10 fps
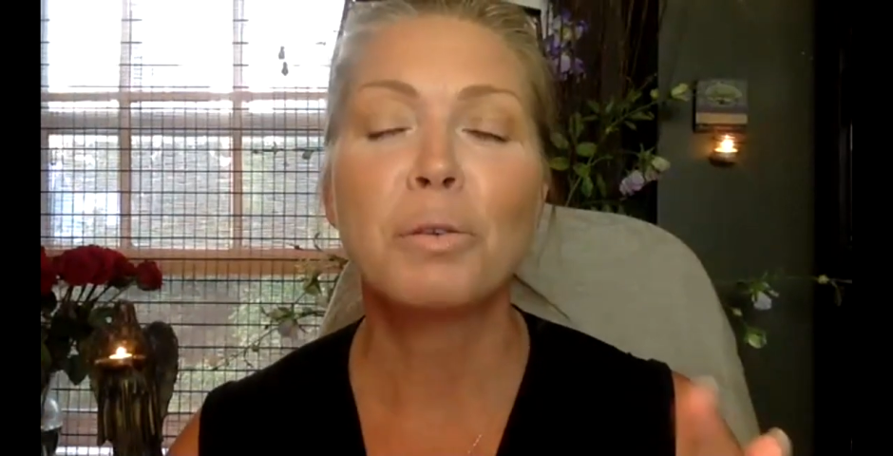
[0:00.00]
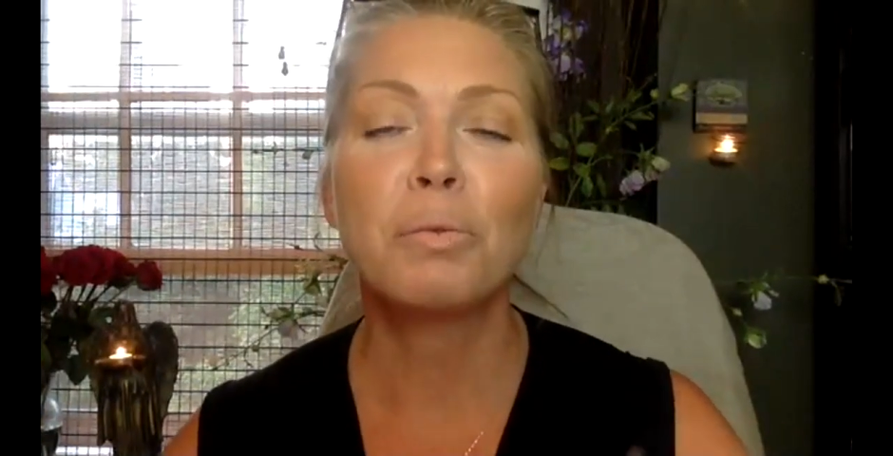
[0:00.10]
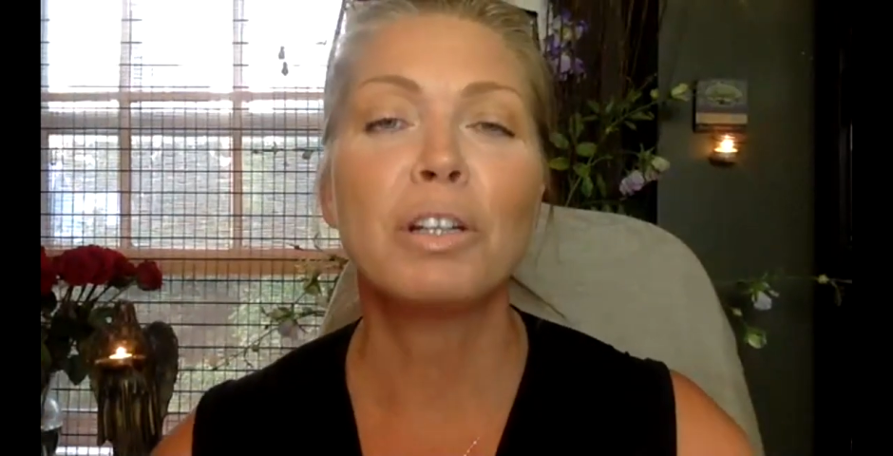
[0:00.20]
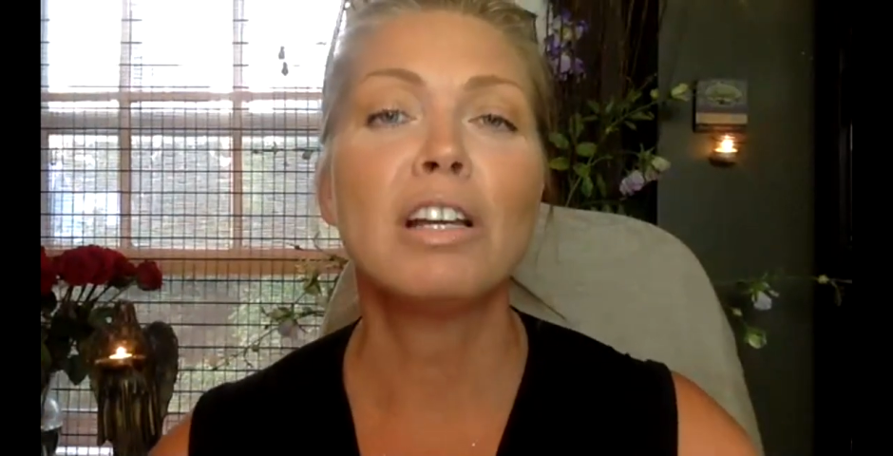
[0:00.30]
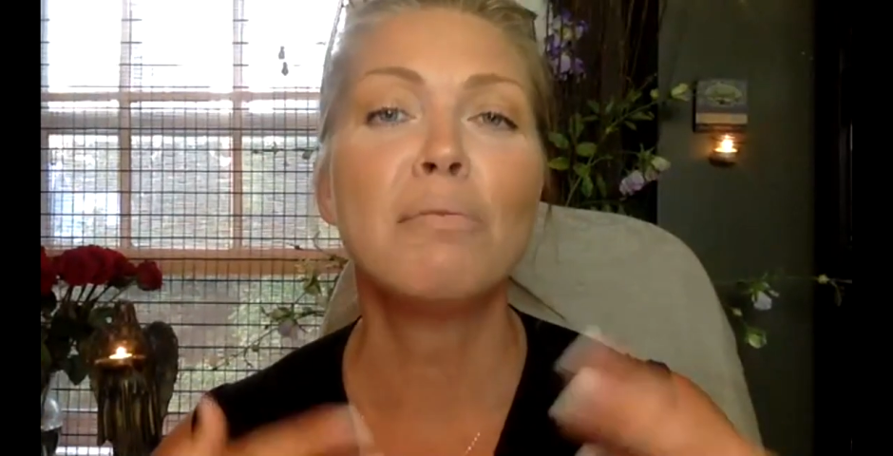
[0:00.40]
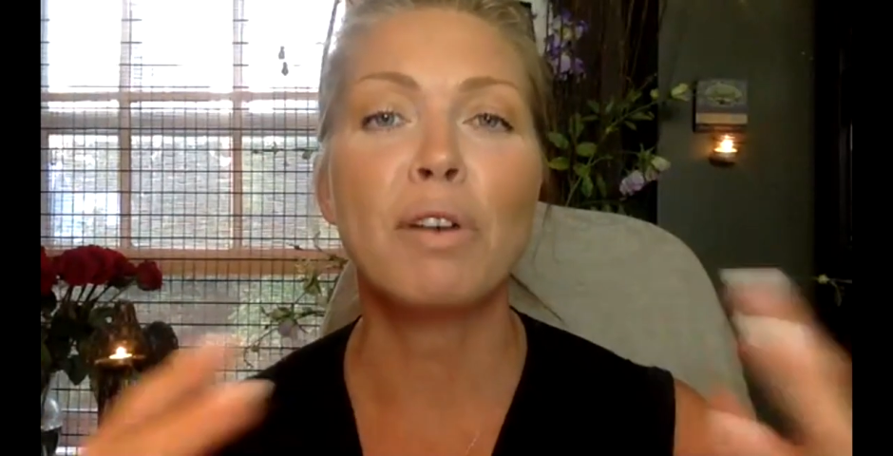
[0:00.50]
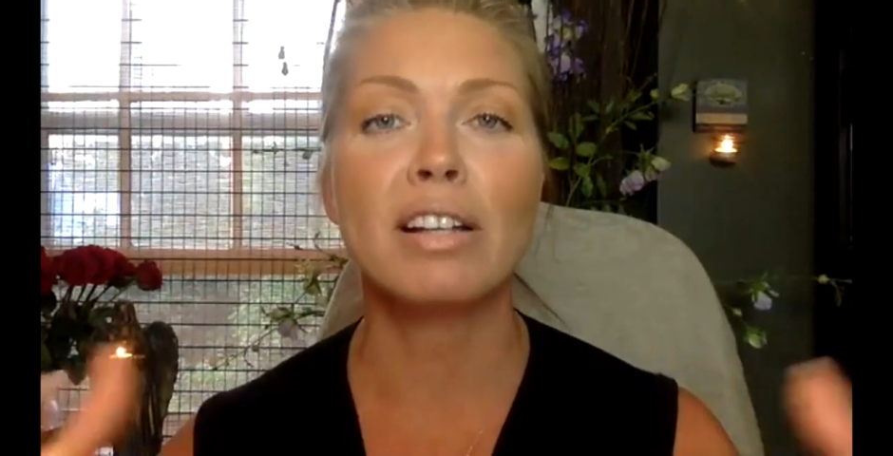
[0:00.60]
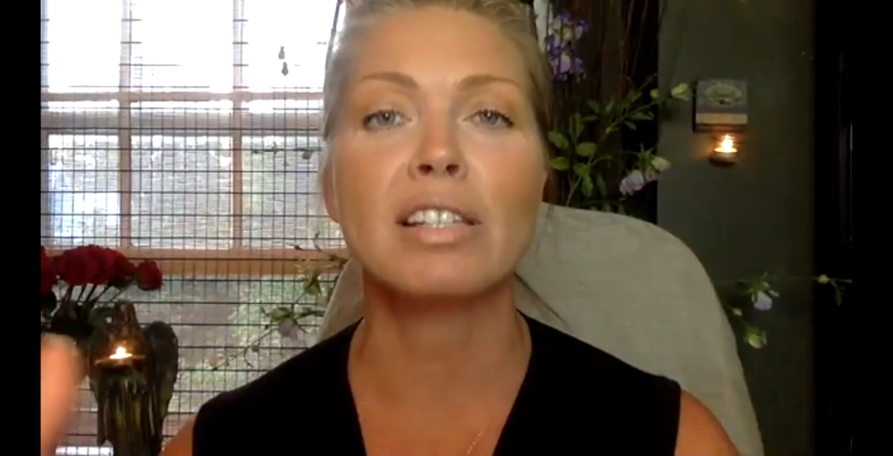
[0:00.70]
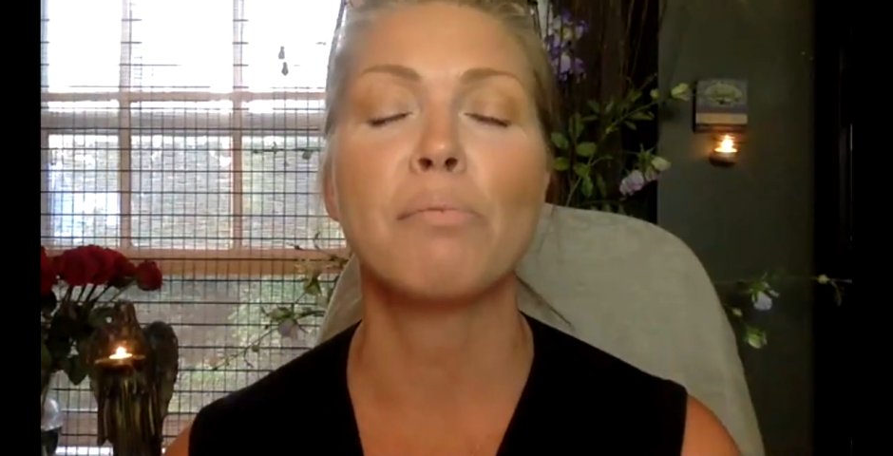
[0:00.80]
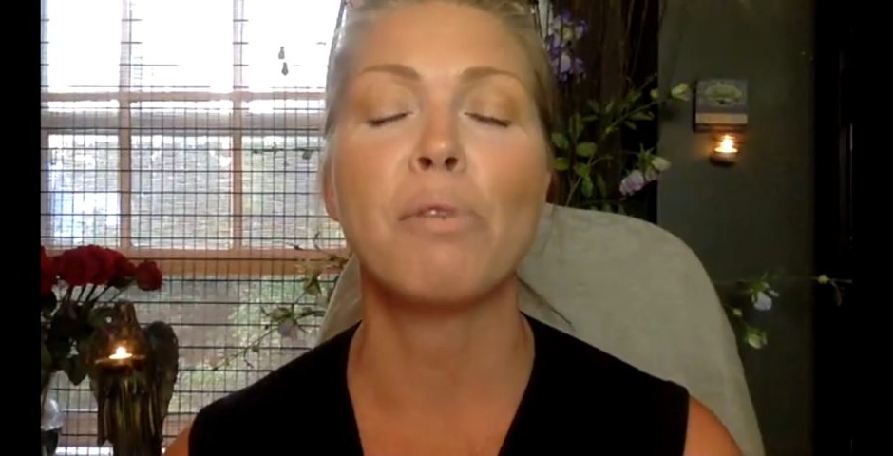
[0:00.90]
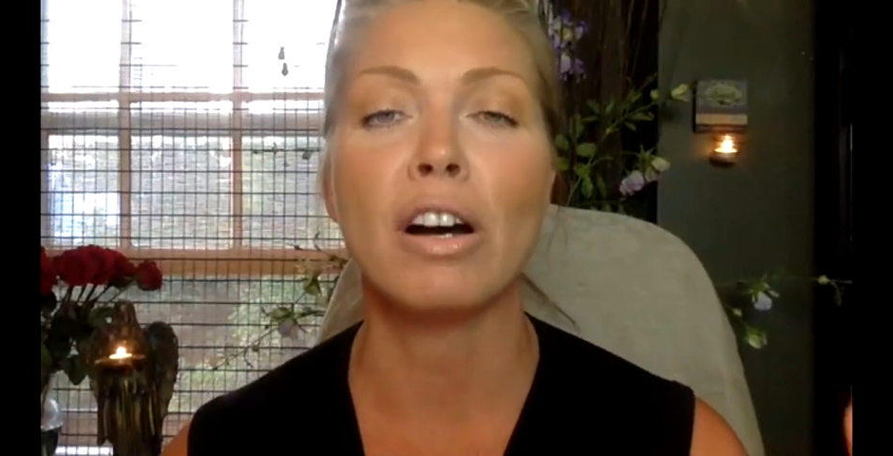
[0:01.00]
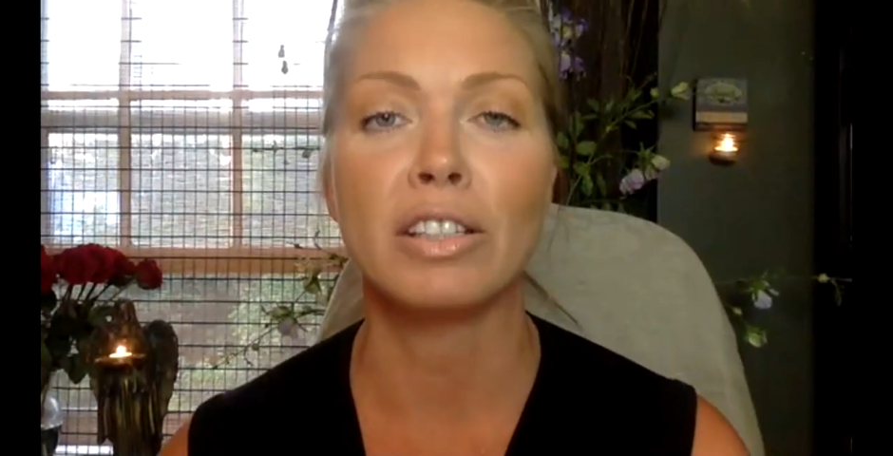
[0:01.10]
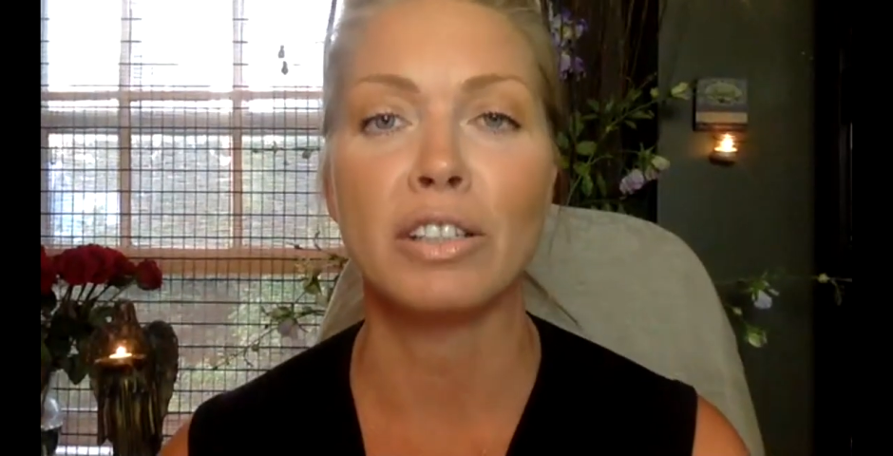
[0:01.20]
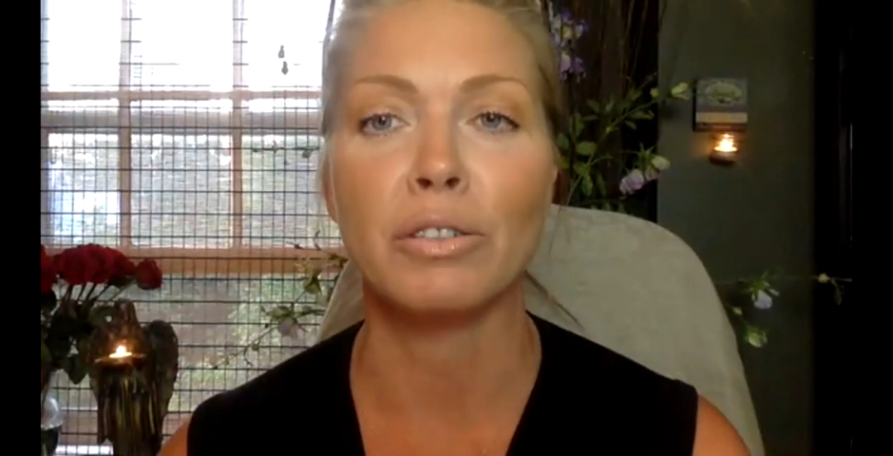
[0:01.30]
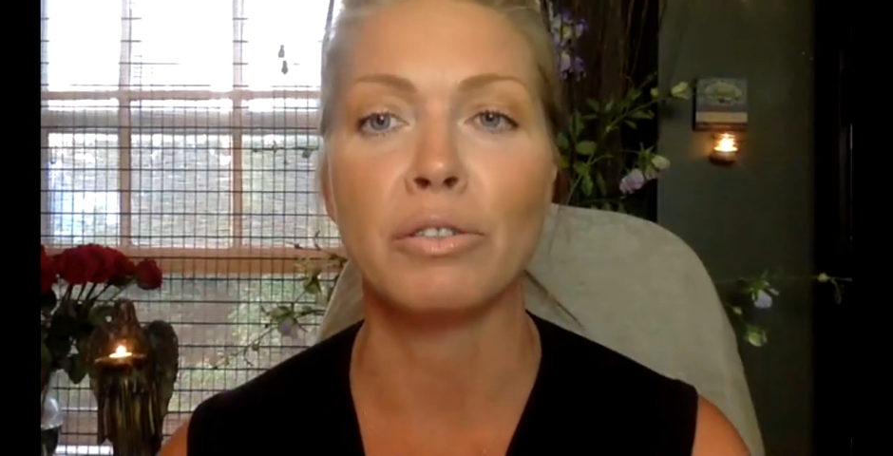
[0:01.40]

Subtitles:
really impress upon you